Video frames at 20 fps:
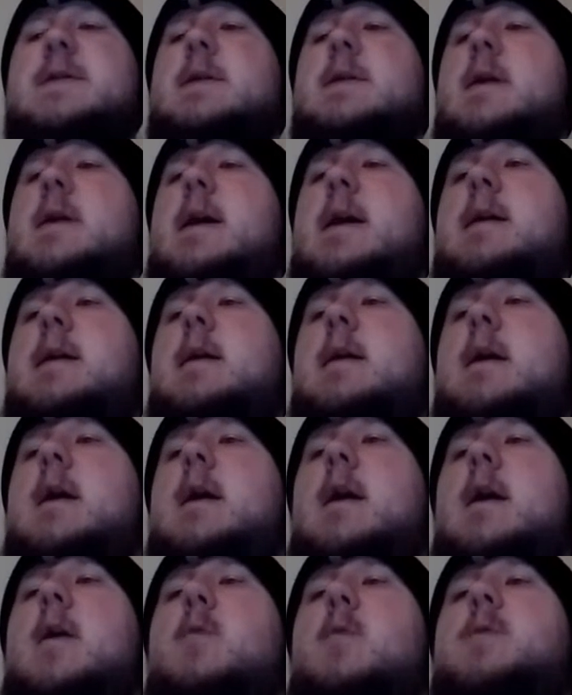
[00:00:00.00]
Tonight,
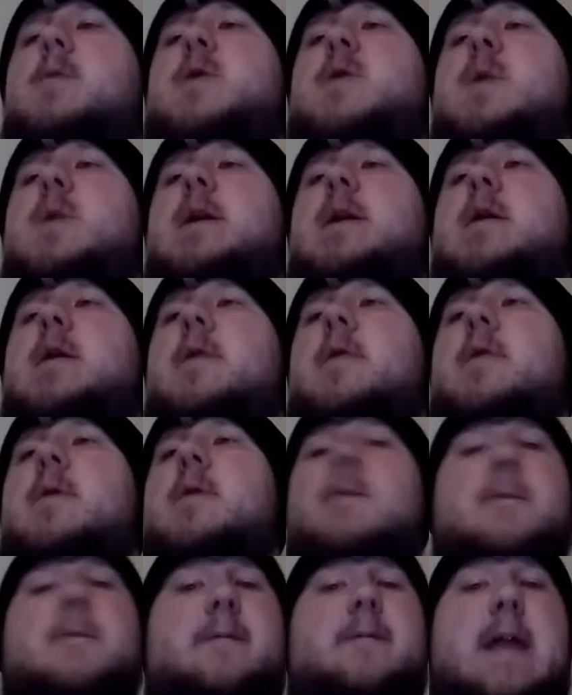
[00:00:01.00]
we're doing another
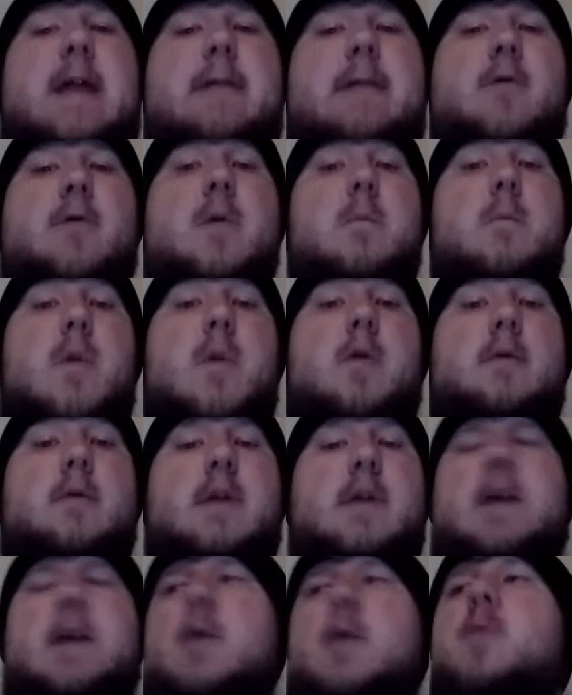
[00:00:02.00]
flavored malt
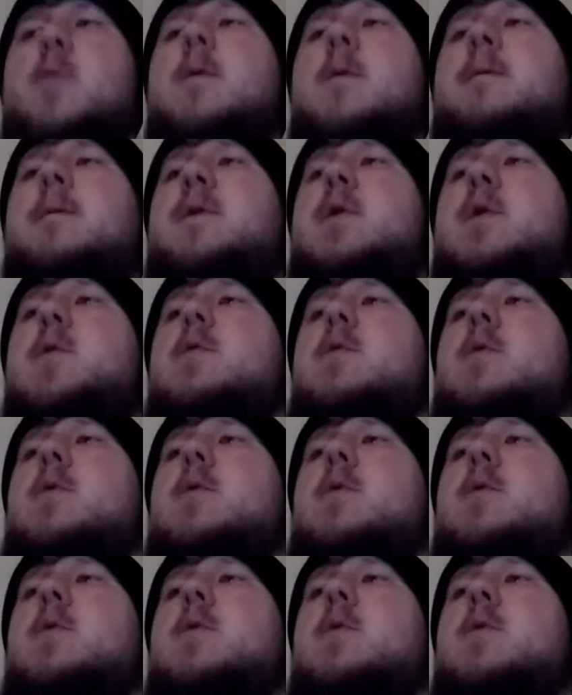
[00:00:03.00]
liquor review,